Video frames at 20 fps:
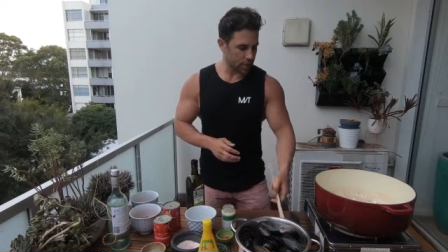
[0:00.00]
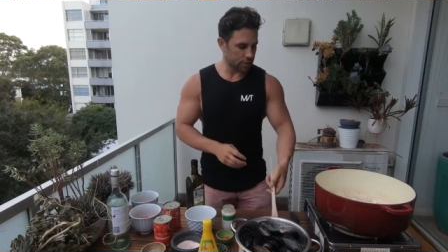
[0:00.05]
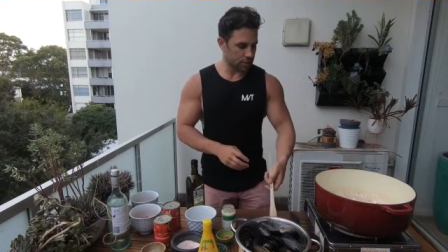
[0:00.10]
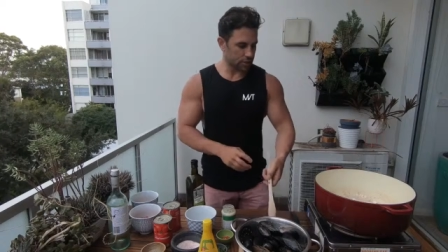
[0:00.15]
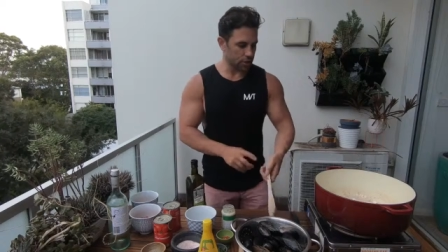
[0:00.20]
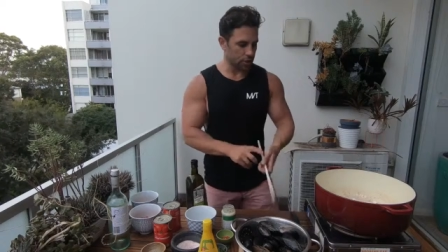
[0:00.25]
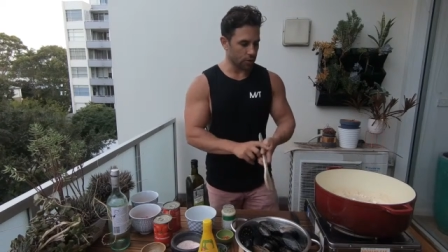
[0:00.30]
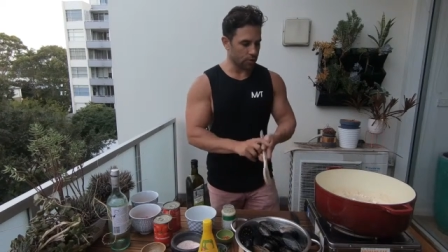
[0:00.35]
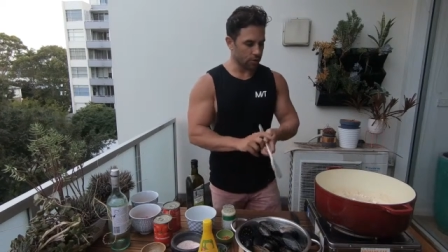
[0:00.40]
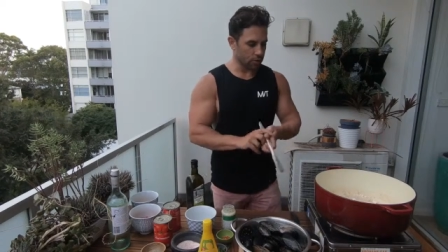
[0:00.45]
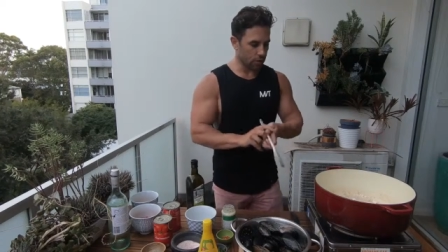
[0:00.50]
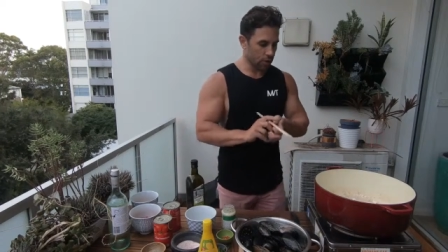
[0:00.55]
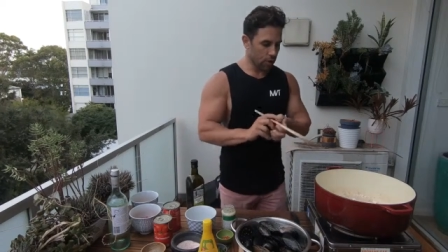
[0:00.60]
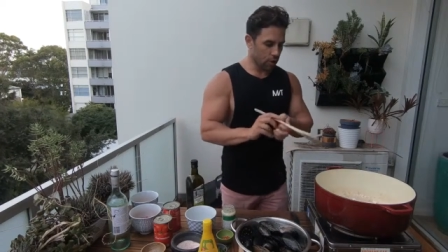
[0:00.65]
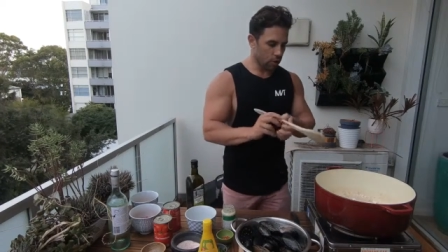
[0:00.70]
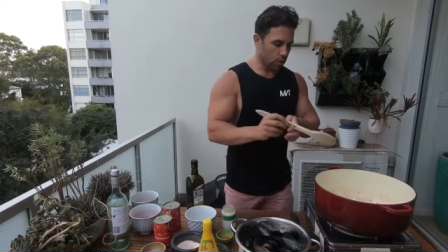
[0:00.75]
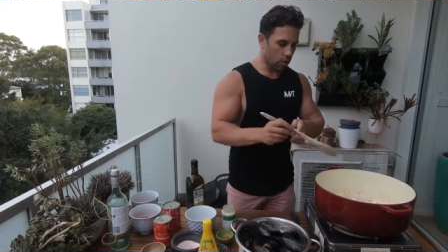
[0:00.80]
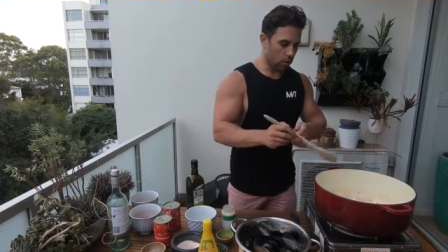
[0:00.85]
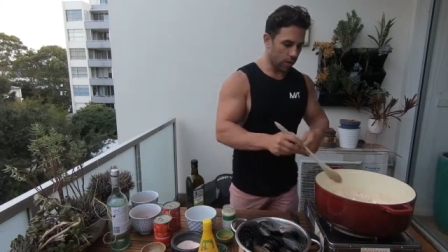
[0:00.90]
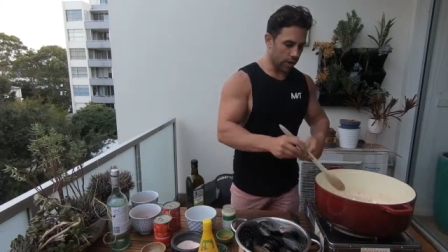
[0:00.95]
So
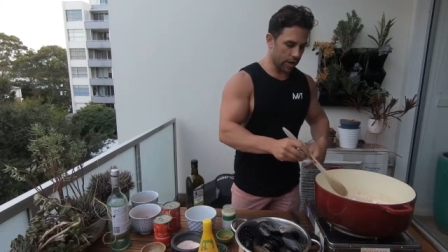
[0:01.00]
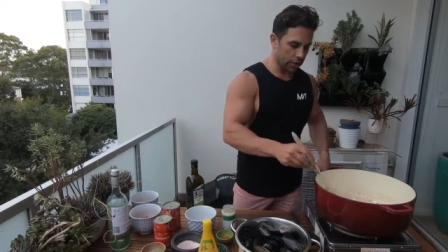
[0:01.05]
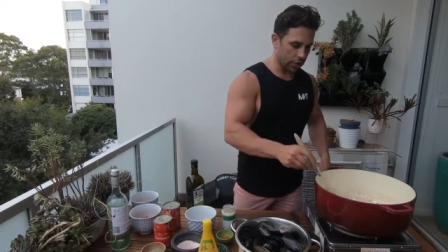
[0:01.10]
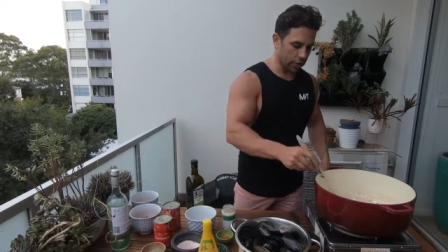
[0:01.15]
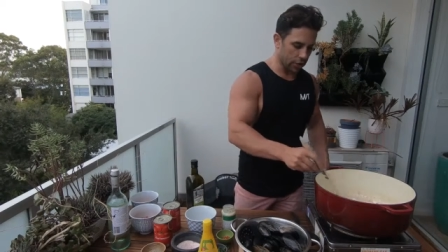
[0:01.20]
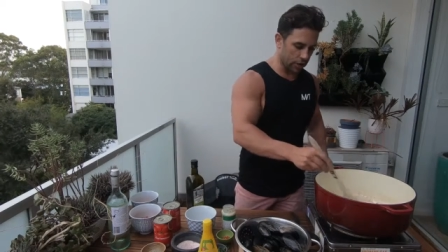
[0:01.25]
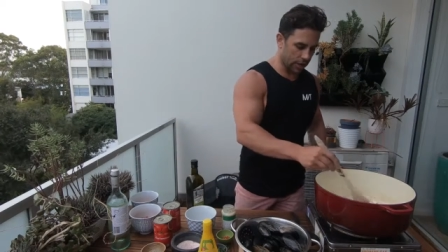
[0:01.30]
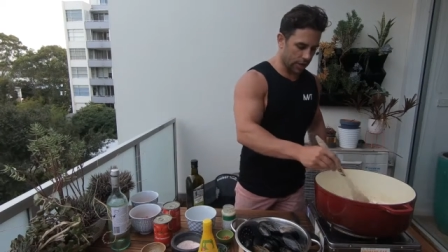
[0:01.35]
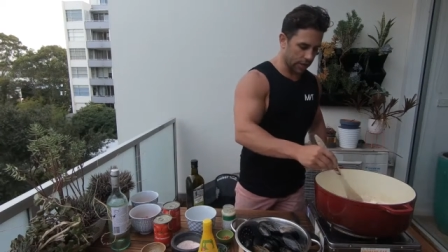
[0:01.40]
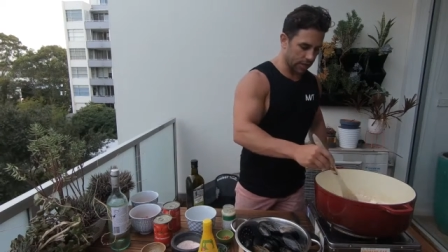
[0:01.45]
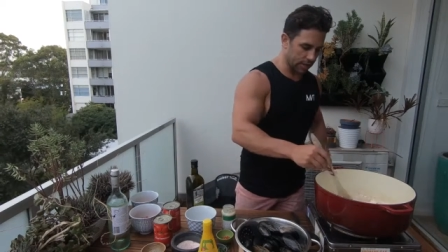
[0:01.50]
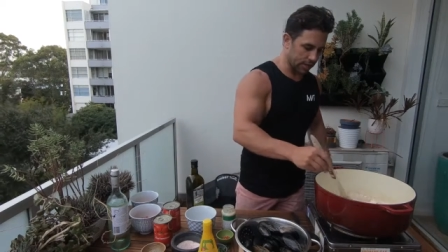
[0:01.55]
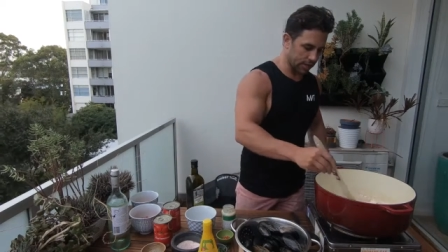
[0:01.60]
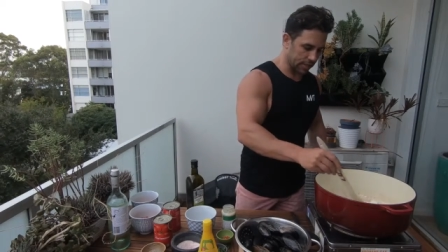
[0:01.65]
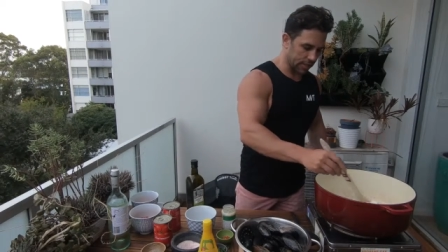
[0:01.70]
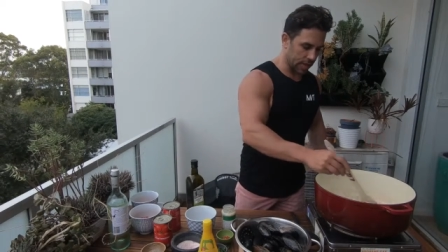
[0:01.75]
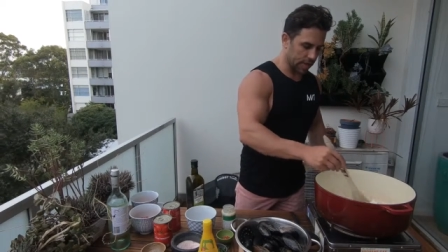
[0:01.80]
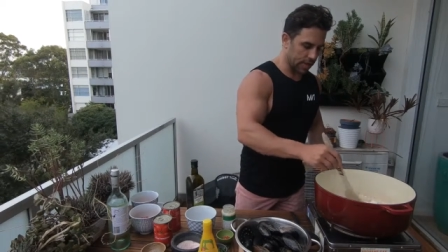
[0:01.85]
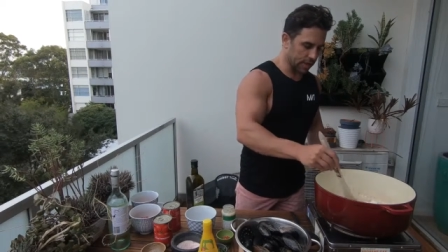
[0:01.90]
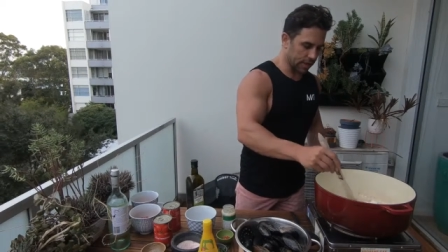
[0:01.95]
what we're going to do to get this
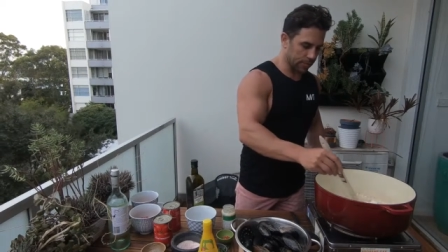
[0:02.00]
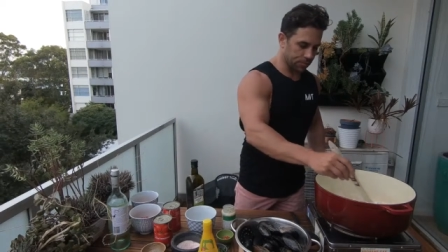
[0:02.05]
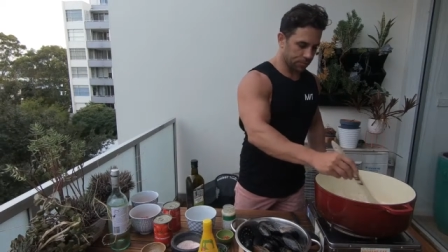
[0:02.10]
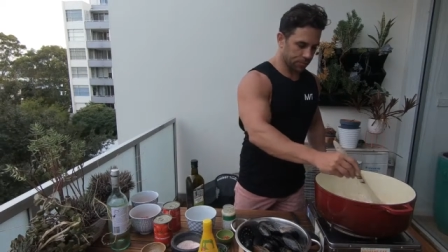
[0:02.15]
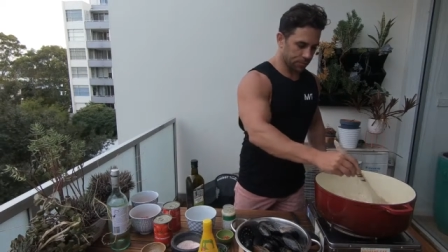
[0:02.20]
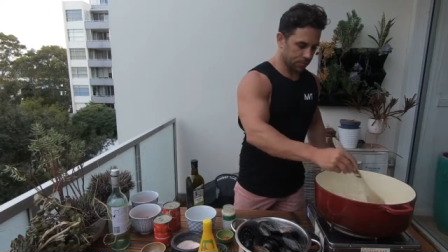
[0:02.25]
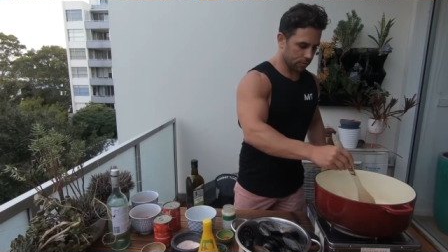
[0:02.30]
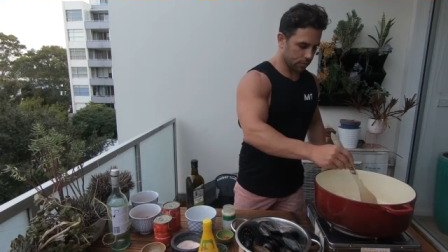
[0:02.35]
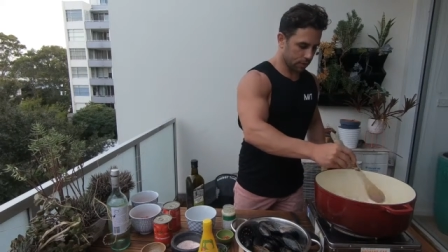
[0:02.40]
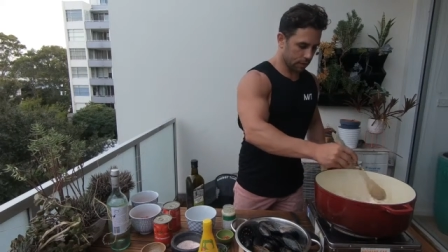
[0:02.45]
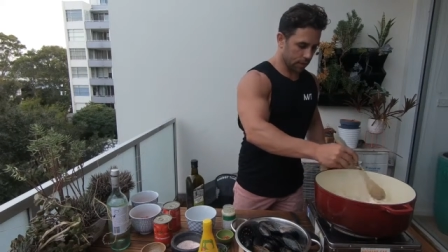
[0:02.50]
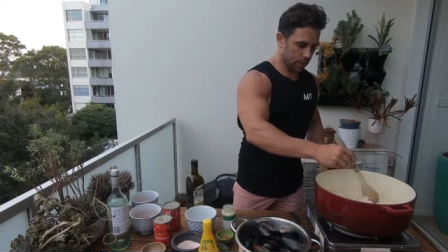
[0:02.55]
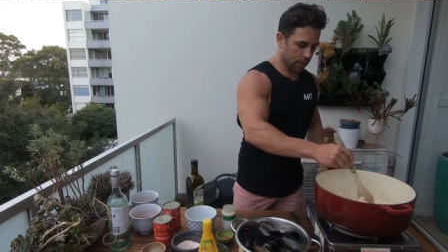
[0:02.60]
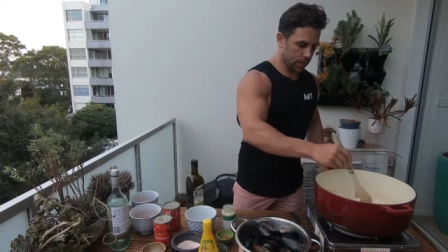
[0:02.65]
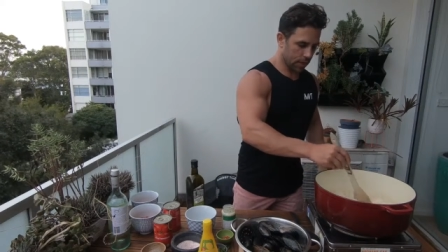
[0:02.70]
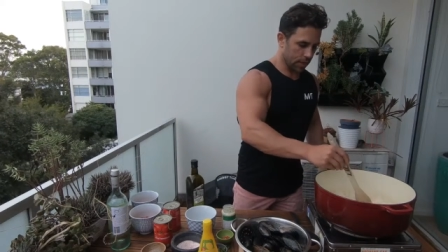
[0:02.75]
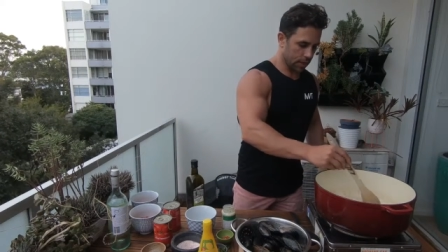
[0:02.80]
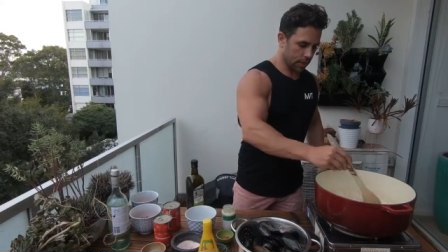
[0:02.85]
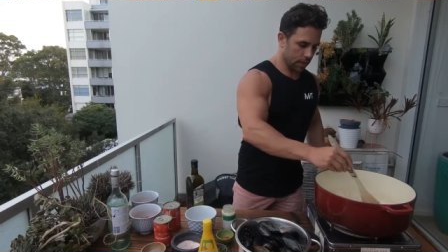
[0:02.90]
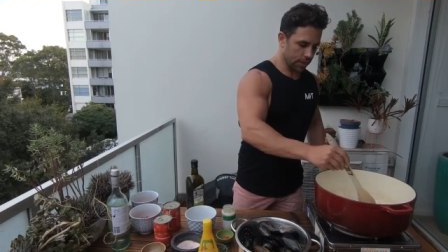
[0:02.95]
started
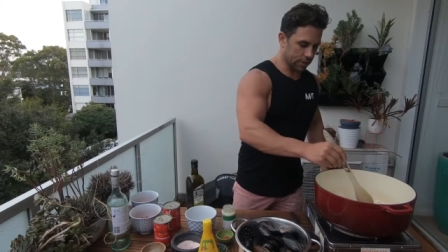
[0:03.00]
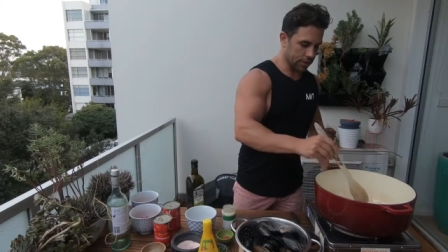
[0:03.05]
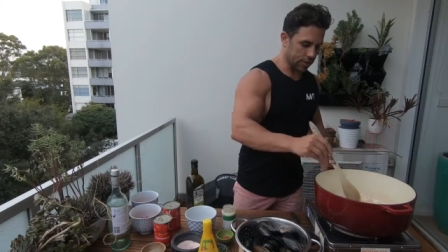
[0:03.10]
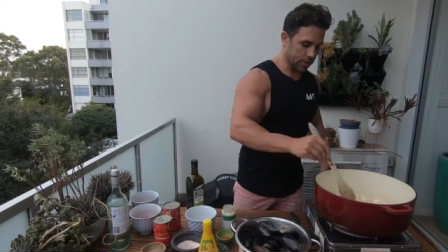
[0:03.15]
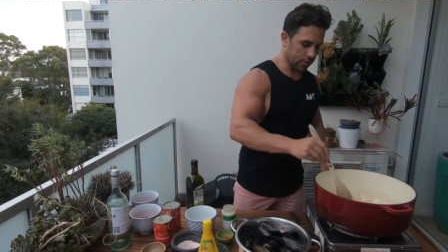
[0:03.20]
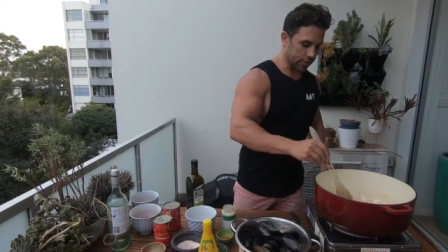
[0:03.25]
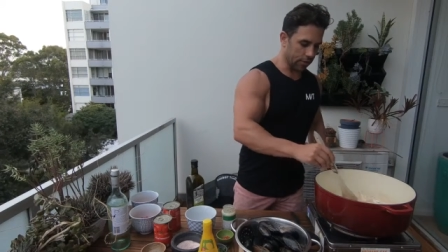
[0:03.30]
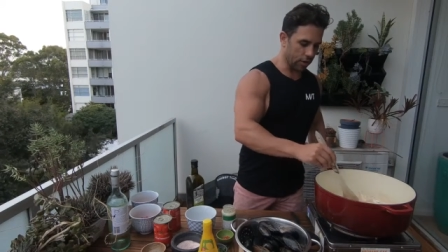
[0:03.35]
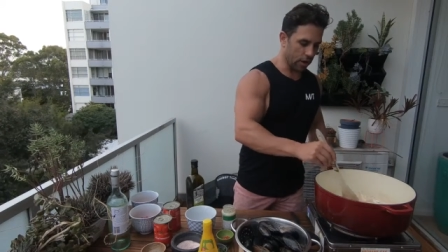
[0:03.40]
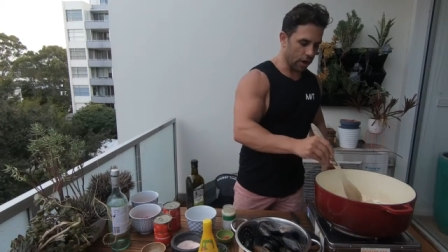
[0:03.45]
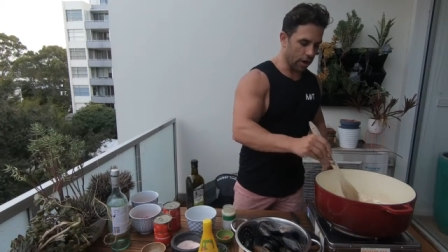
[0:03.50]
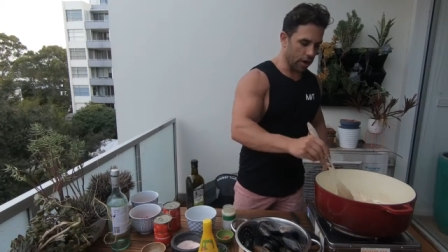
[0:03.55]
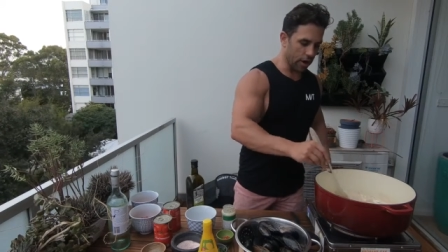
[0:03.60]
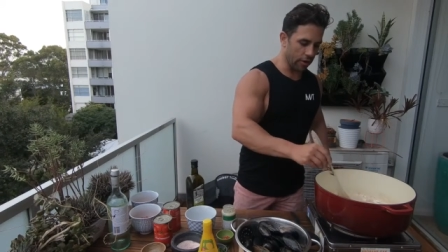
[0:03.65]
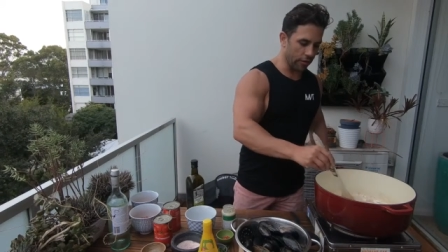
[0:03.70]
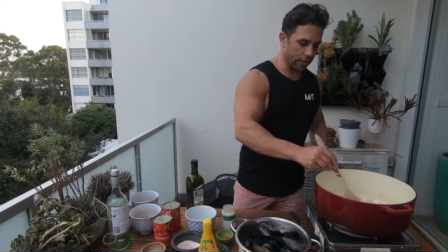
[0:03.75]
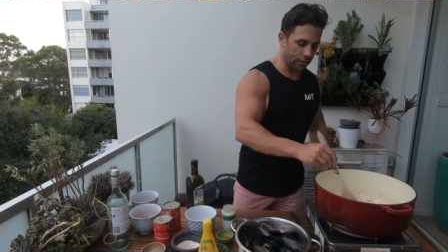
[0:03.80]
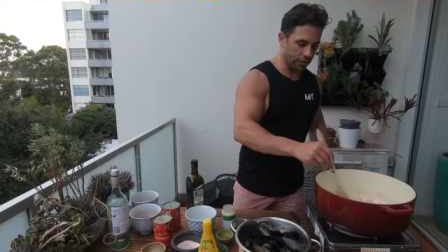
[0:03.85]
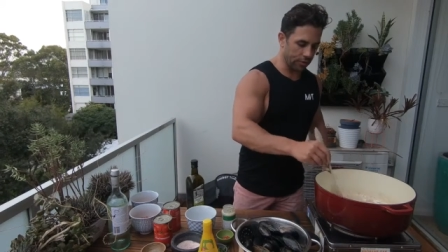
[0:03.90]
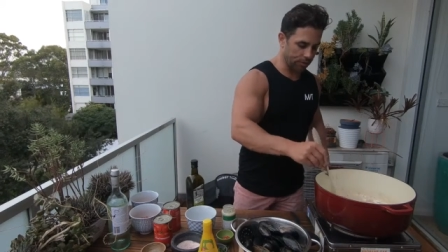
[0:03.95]
is to fry
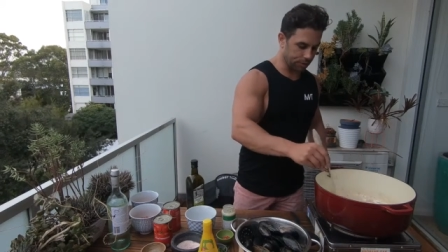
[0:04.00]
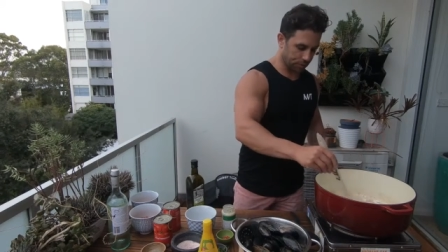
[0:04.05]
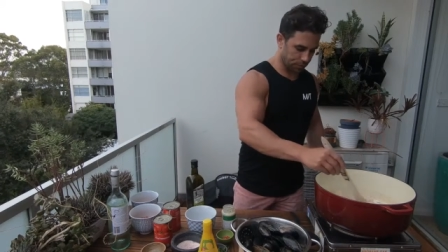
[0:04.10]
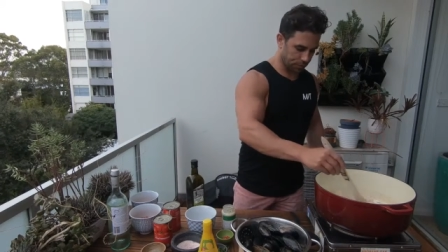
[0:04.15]
off